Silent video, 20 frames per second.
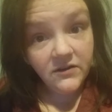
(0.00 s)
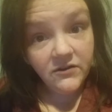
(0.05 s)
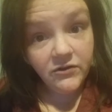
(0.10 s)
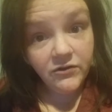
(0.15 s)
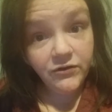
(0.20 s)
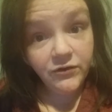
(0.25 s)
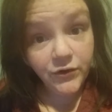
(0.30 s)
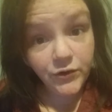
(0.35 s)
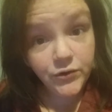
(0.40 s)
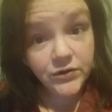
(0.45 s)

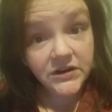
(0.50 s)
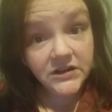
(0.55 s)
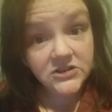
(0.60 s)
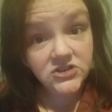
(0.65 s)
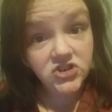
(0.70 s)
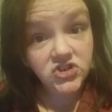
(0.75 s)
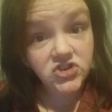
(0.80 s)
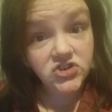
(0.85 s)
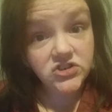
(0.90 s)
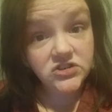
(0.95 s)
food
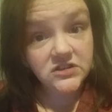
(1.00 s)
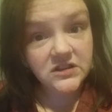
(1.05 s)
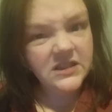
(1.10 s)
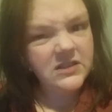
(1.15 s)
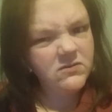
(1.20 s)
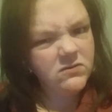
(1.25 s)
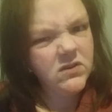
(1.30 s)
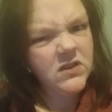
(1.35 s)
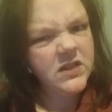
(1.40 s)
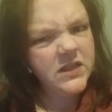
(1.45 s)
is
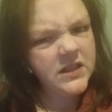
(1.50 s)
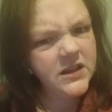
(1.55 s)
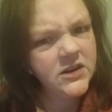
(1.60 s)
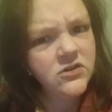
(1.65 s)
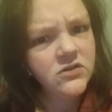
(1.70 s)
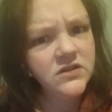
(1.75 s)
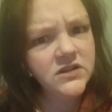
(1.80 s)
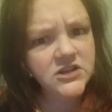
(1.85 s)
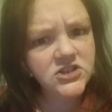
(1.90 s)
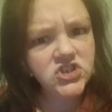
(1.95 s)

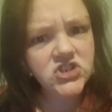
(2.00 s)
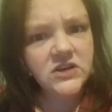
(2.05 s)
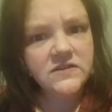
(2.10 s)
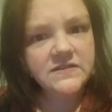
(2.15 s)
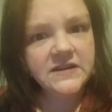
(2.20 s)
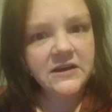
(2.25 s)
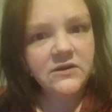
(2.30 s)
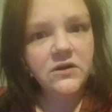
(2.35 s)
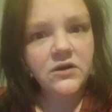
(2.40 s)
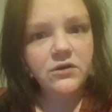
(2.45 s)
literally
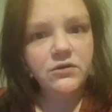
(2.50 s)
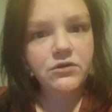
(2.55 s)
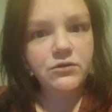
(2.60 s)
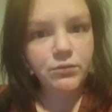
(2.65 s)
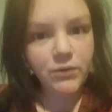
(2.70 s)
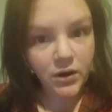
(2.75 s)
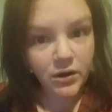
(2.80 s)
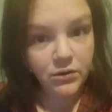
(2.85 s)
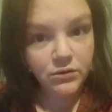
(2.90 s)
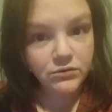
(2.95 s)
shoved down our
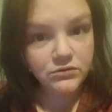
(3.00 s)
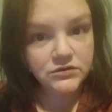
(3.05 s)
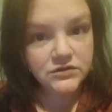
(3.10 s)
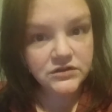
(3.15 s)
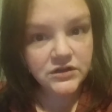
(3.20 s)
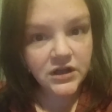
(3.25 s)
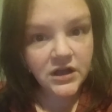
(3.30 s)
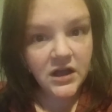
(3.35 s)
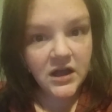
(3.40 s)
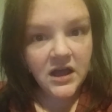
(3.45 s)

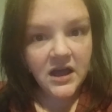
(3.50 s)
throats.